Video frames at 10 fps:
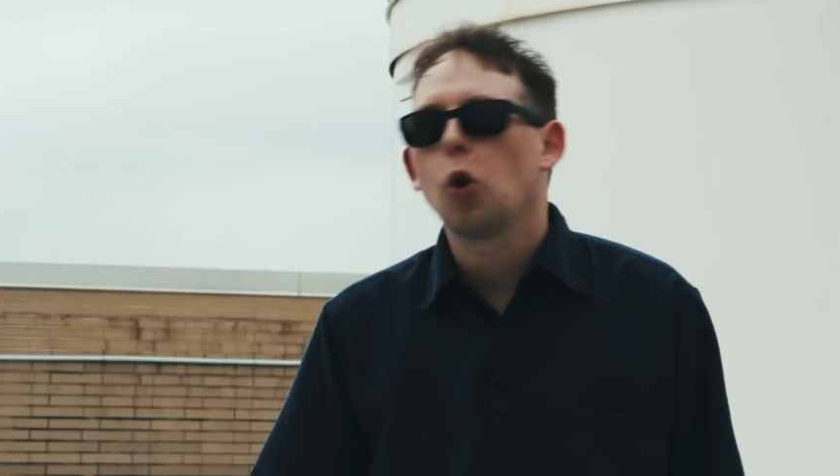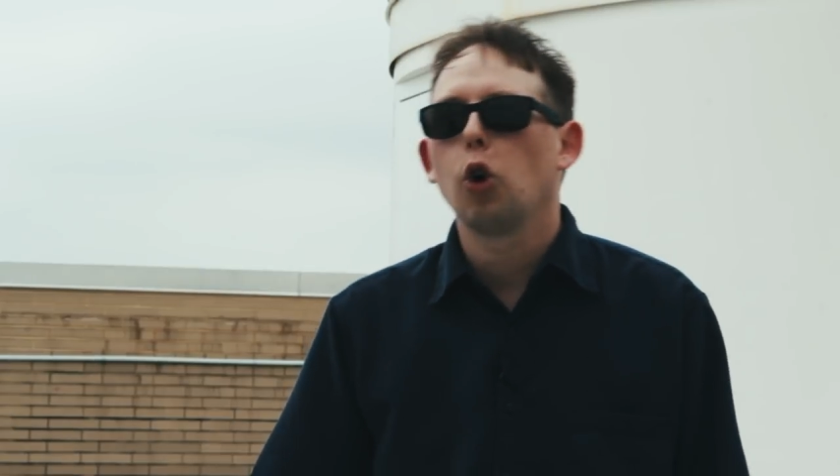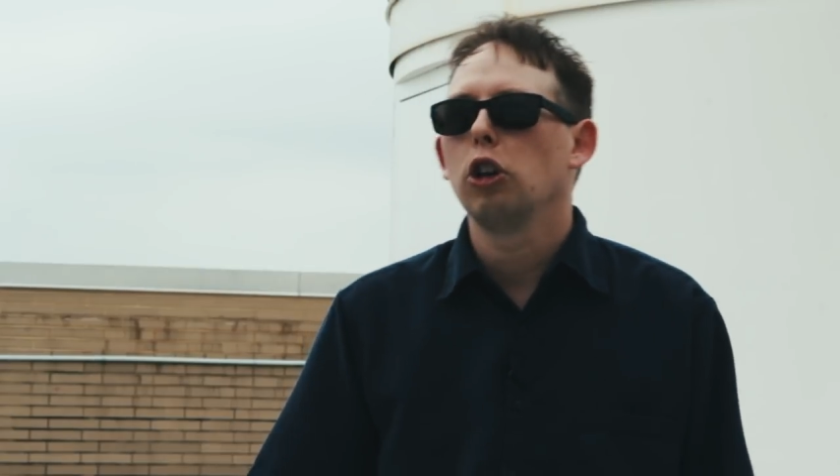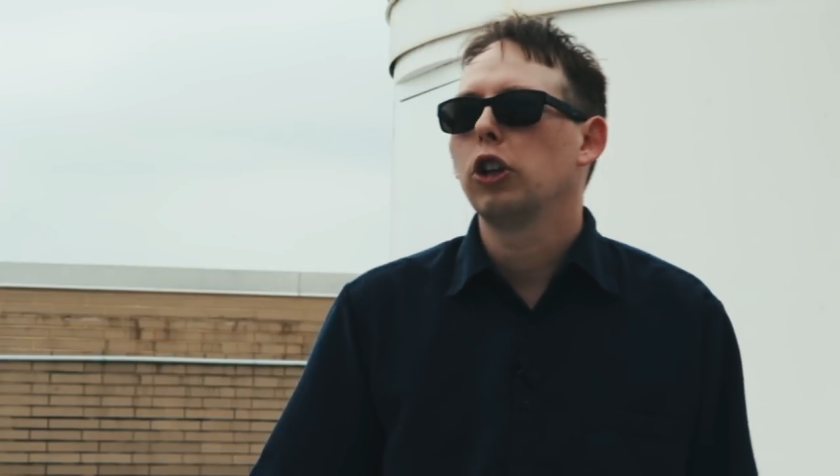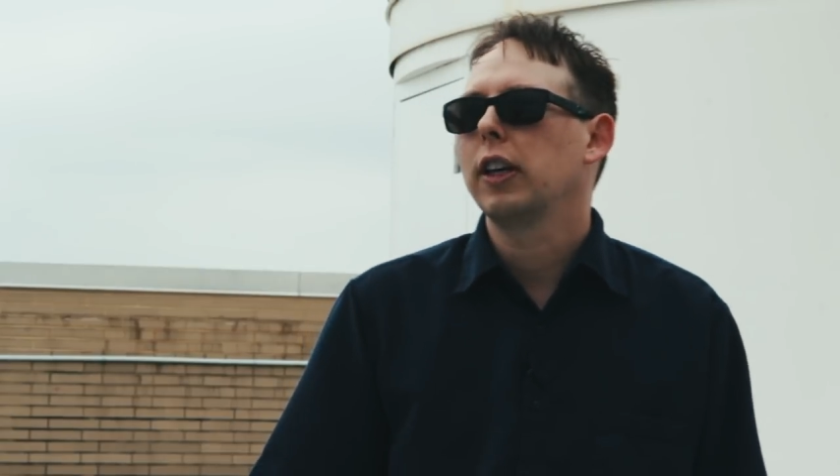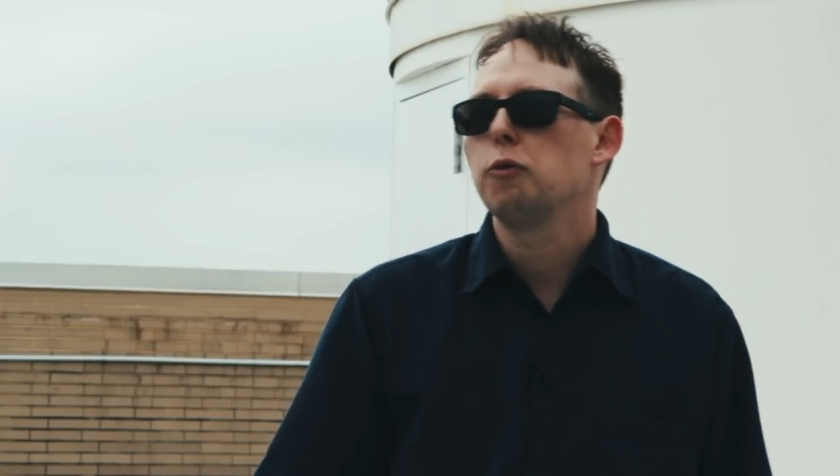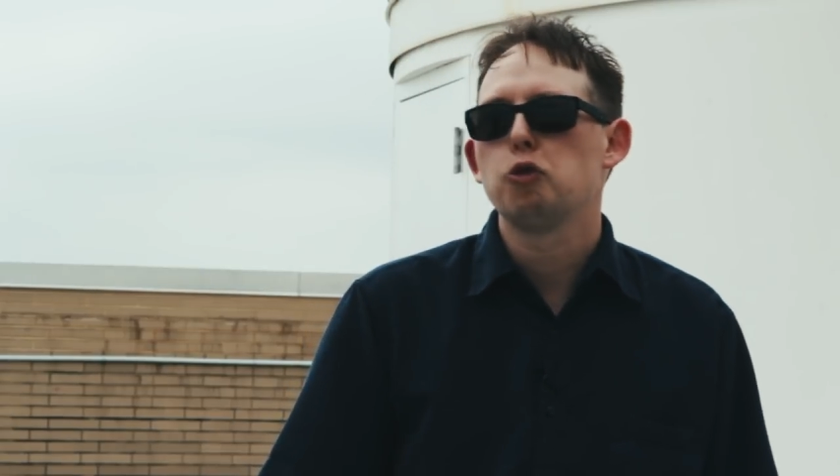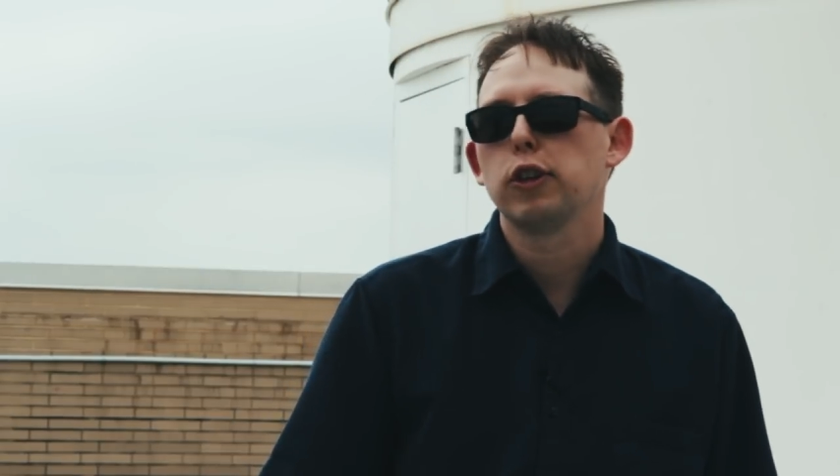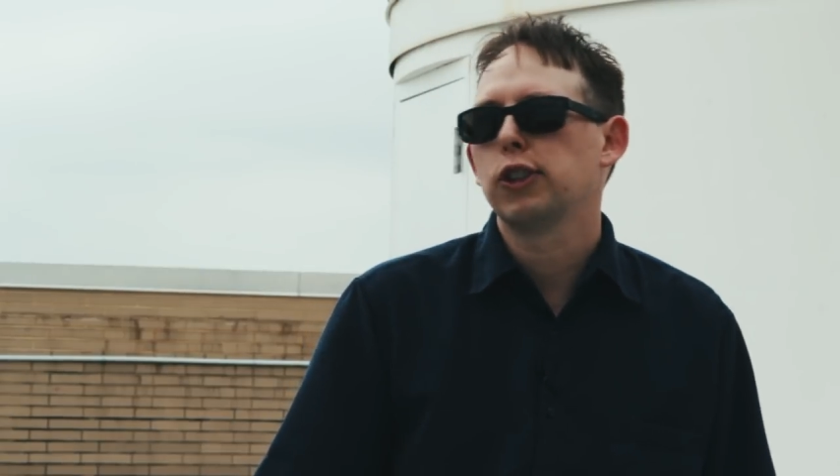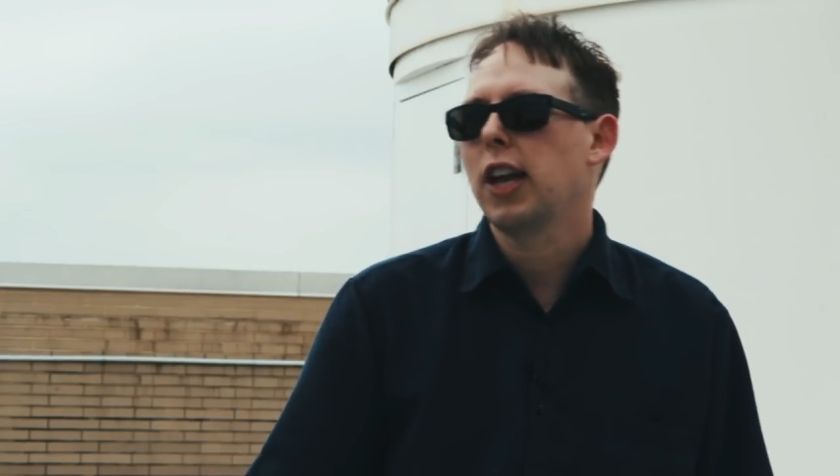or looking
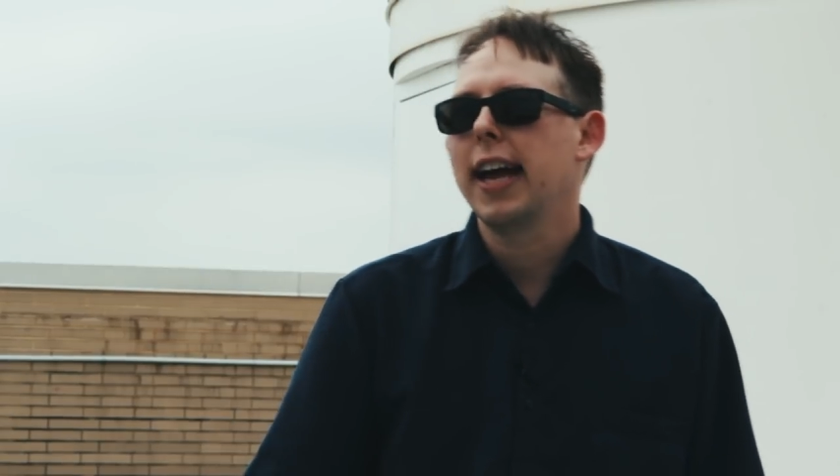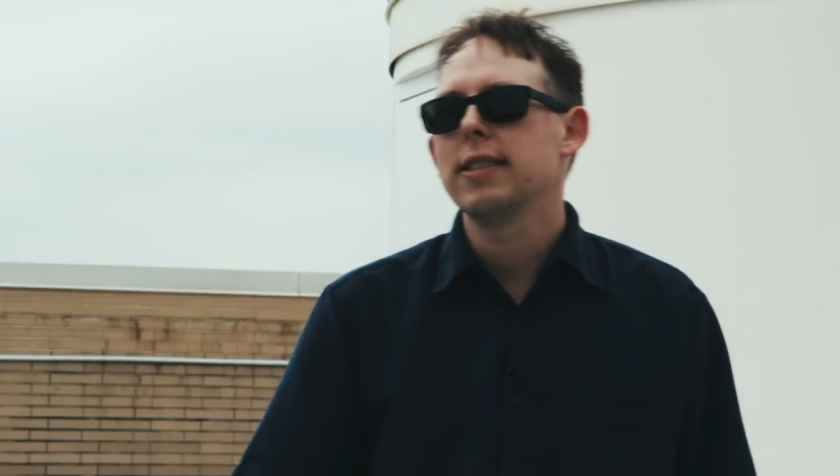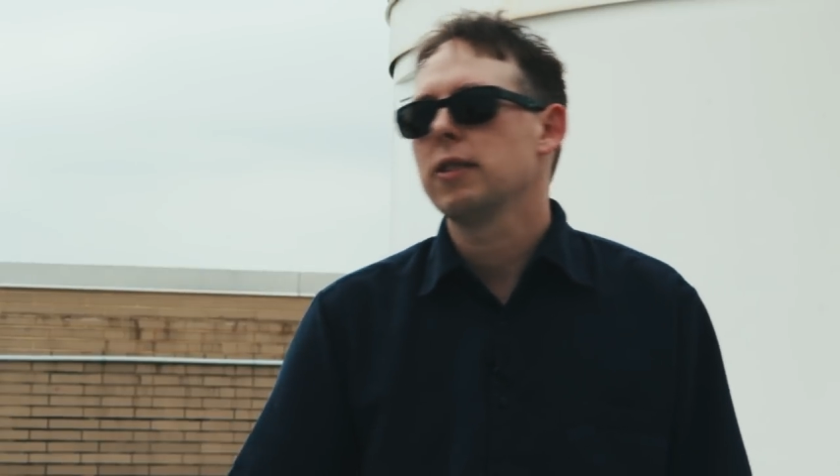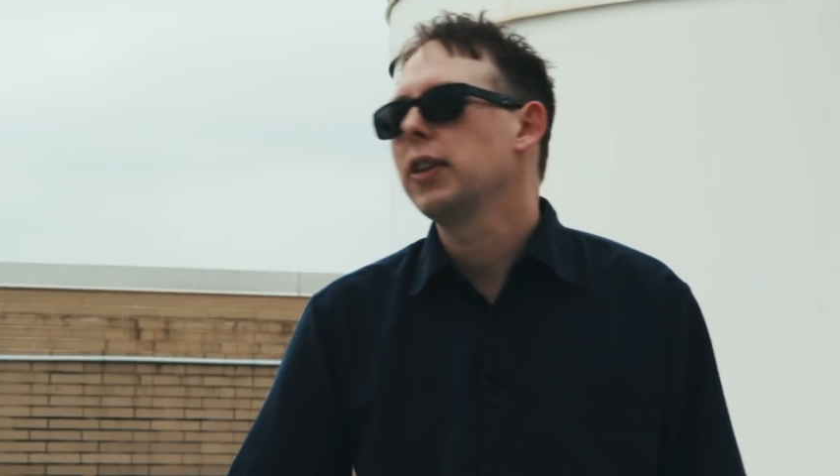for signs